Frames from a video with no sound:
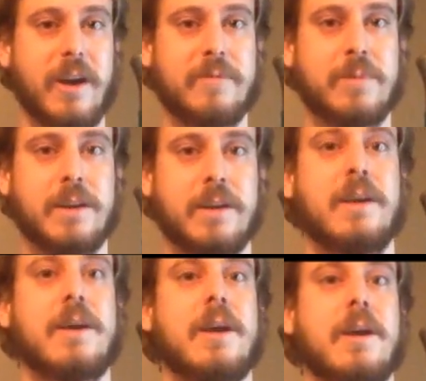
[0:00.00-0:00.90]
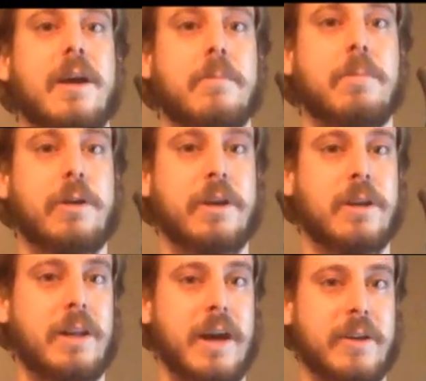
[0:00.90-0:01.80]
I've been putting a
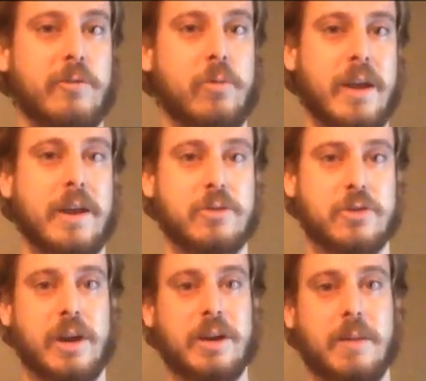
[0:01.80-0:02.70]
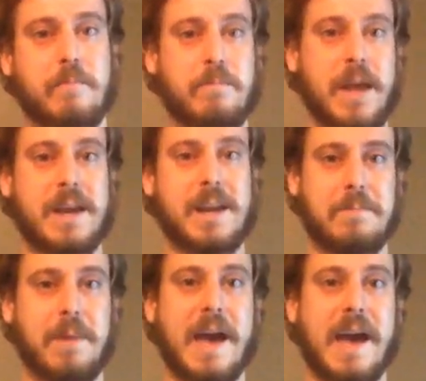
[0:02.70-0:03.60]
lot of weight and trying to bend
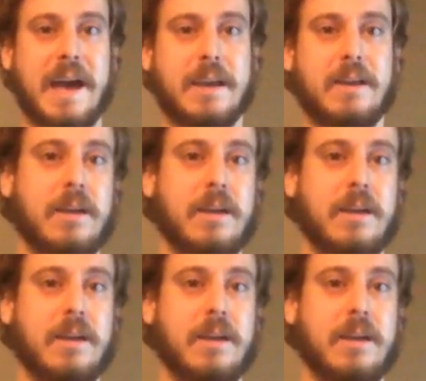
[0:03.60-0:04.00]
it back.